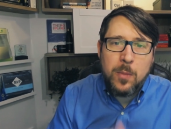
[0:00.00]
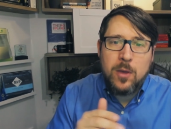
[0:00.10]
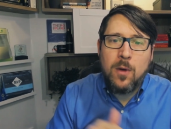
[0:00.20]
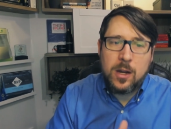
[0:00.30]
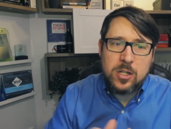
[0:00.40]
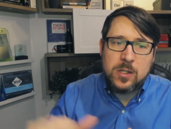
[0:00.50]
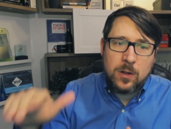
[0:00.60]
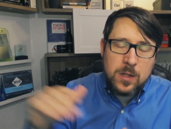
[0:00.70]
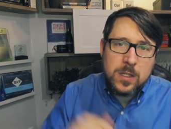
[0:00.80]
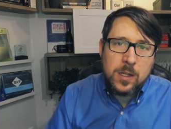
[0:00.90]
But you actually
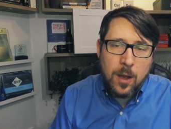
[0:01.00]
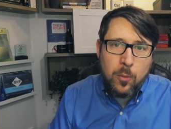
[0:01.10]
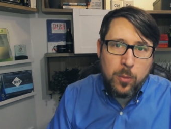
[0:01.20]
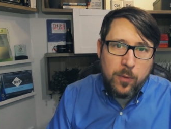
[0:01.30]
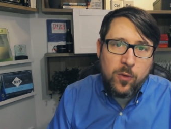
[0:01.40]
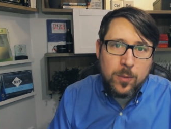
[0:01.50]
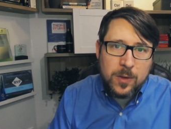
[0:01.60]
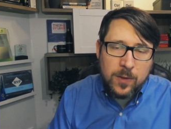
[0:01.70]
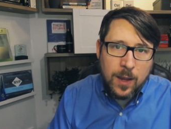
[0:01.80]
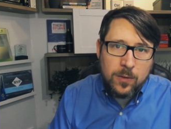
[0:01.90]
start to see a lot more
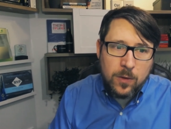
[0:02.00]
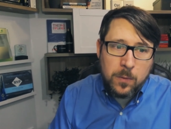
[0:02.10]
performance gains as